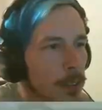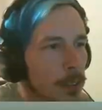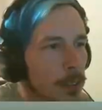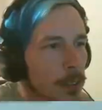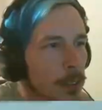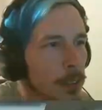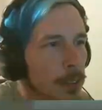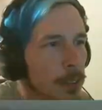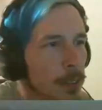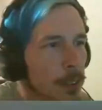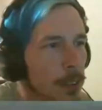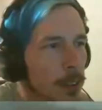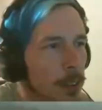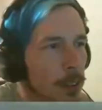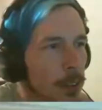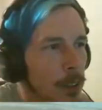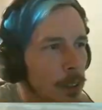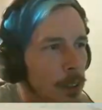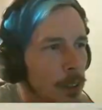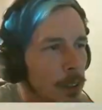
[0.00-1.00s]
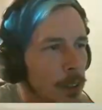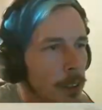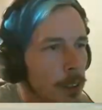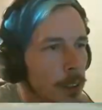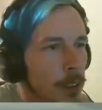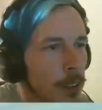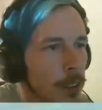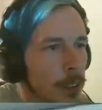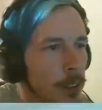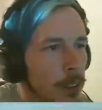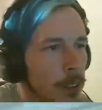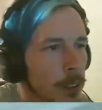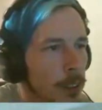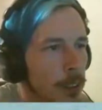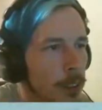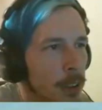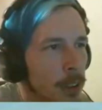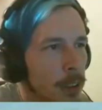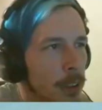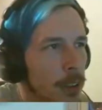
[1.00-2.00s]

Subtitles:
Let's see. In here.